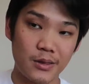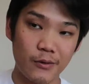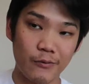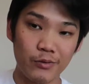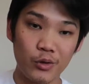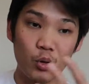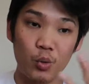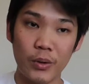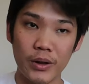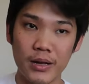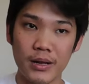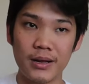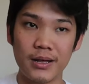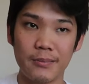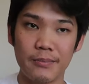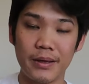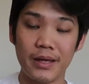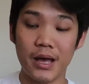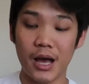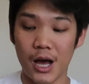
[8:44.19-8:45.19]
the
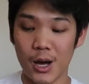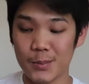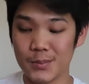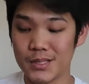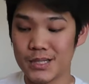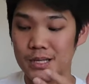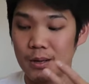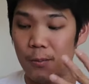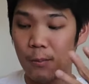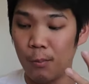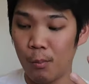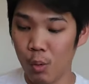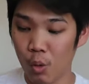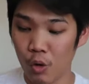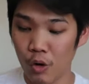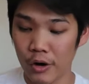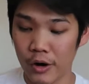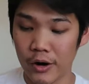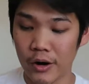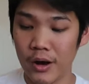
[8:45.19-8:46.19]
fluidity becomes
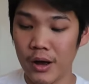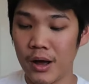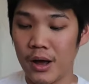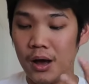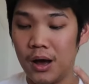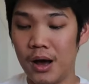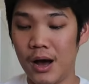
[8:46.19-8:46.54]
more